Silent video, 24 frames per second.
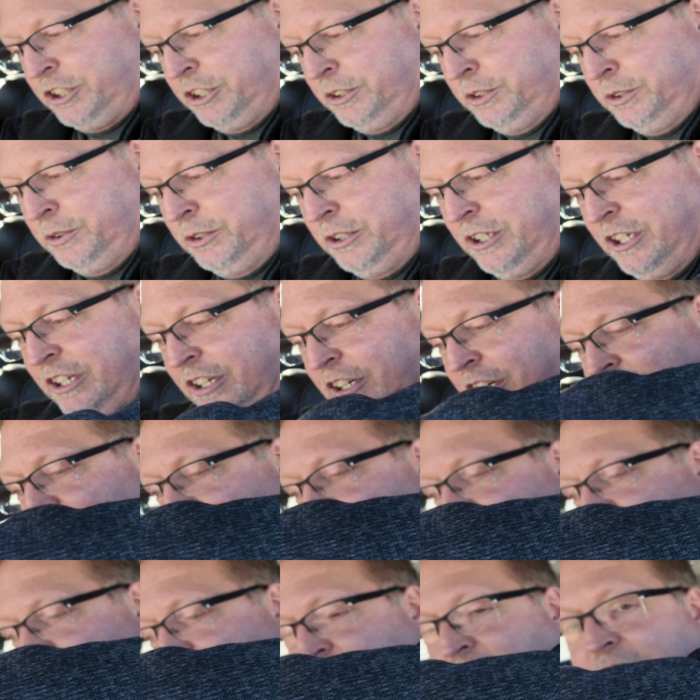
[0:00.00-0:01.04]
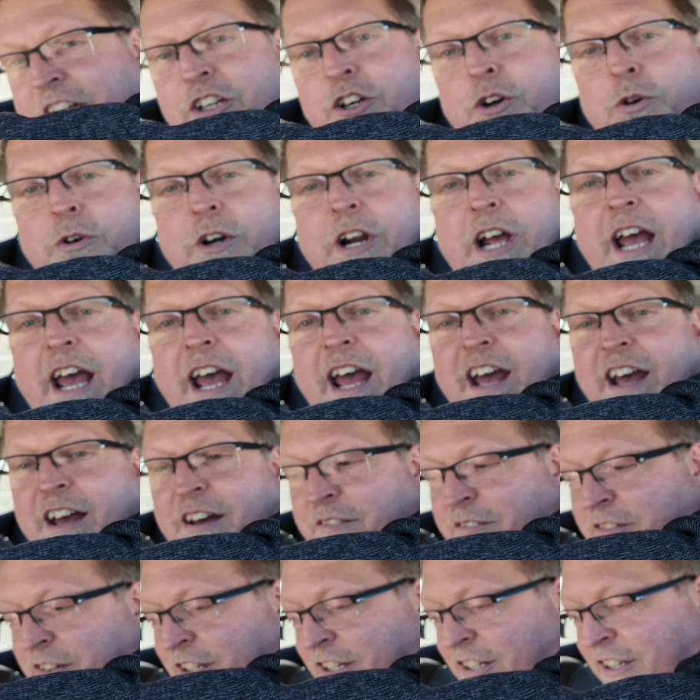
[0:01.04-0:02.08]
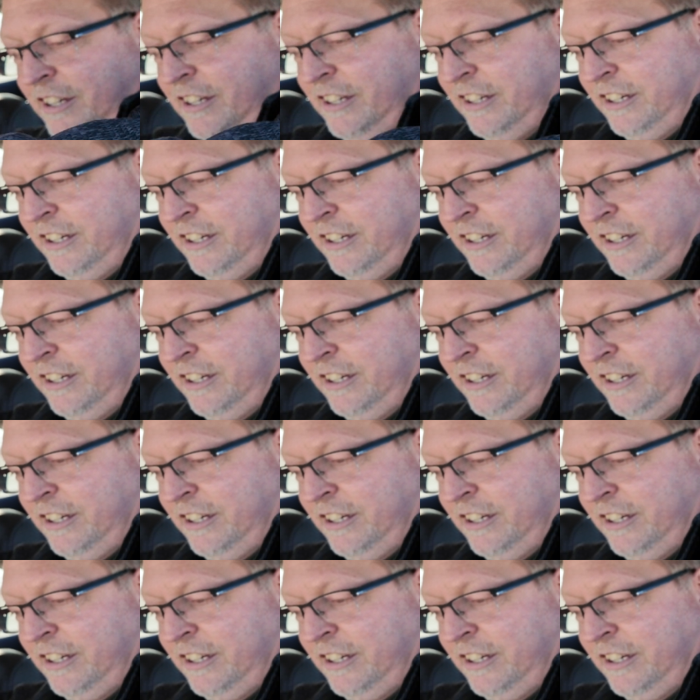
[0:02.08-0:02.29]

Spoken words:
too, they don't have